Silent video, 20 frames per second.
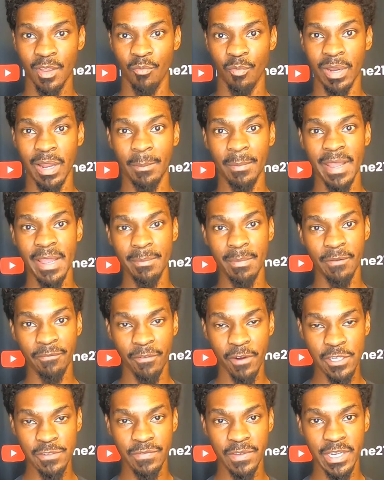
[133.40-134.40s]
when I made my
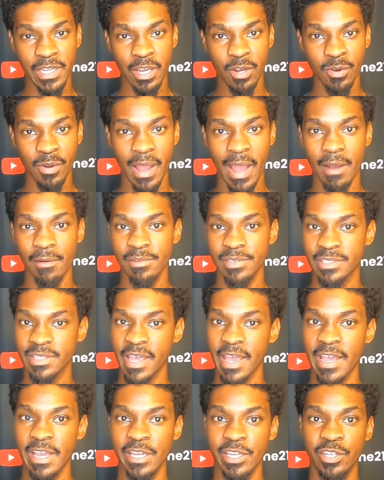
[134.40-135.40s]
first video, I
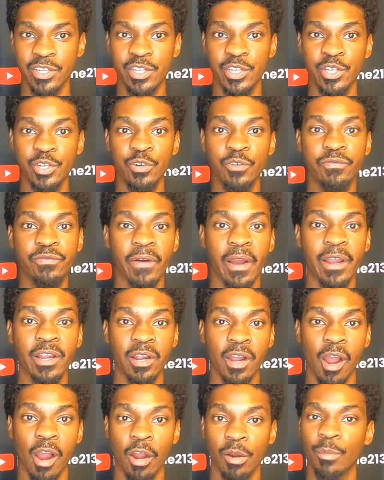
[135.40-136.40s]
was a new
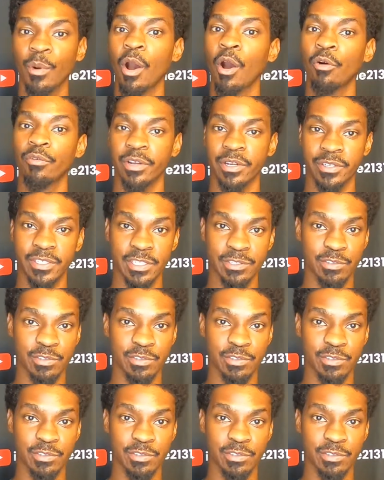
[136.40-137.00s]
firearm owner.